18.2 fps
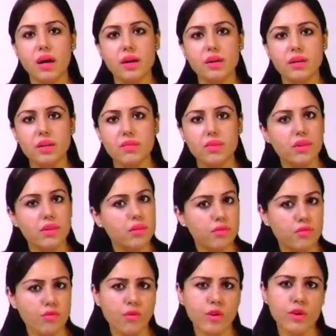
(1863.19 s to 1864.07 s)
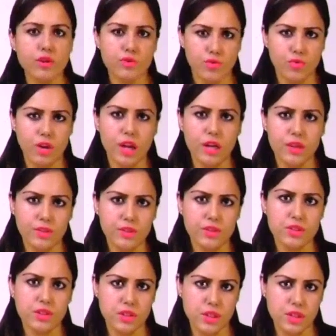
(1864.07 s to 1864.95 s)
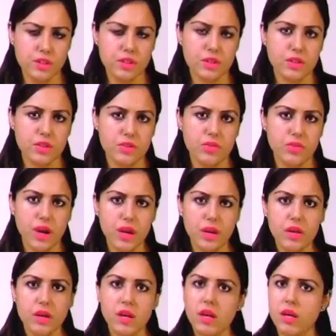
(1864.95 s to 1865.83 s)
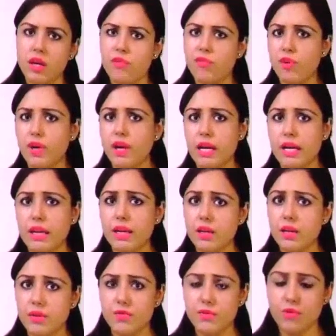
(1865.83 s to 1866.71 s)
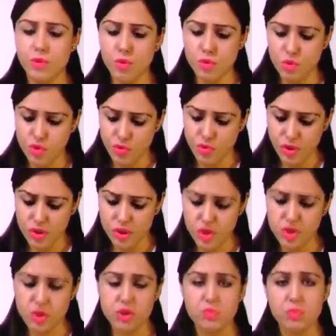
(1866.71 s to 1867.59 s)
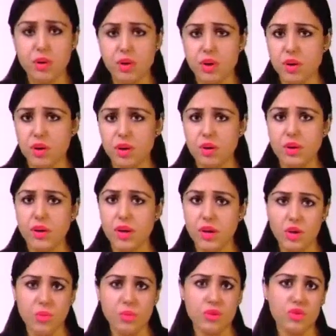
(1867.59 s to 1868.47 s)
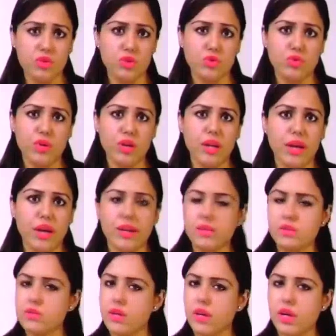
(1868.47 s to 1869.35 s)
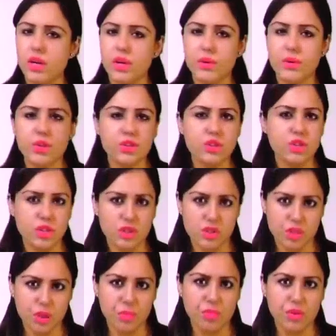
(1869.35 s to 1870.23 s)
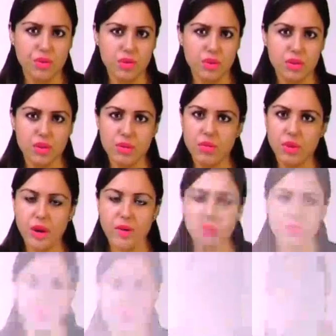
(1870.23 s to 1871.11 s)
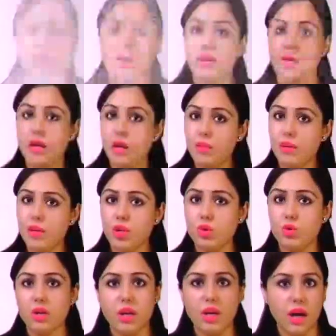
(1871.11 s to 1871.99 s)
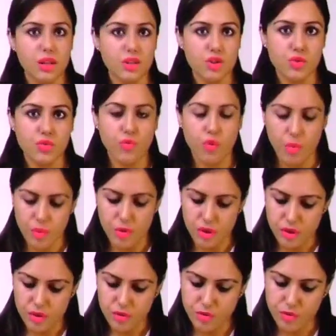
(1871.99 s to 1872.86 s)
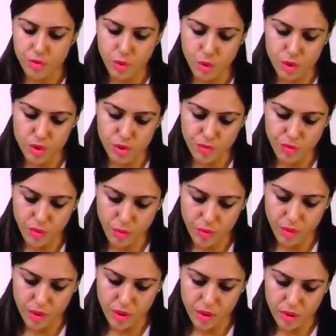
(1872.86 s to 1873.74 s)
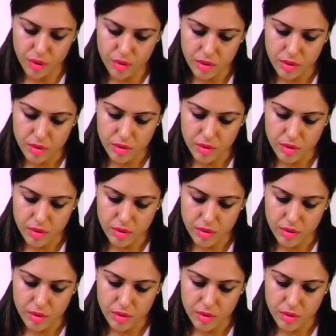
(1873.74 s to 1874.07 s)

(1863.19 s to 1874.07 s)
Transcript: active in phosphorylated state, right? If you're getting confused for this particular ATP citrate lyase, you can just skip it, right? Coming to the last formula, fourth formula,